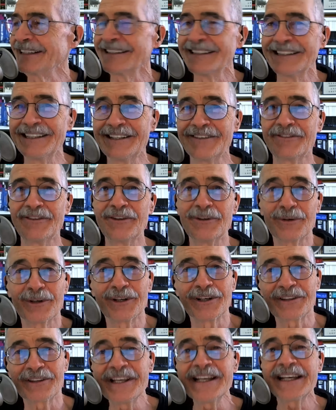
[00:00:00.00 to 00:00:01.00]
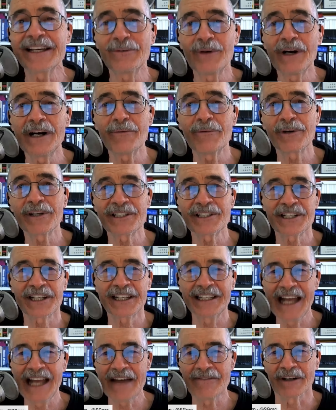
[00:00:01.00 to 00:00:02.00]
if you were thinking, well, we're just
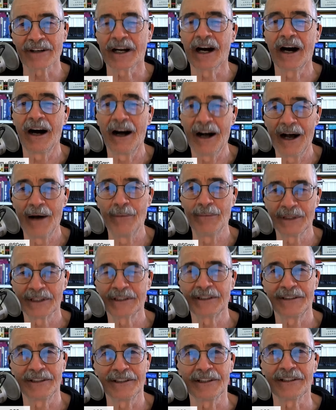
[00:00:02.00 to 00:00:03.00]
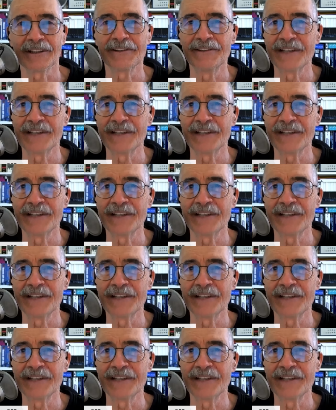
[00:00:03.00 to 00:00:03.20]
going to have a calm little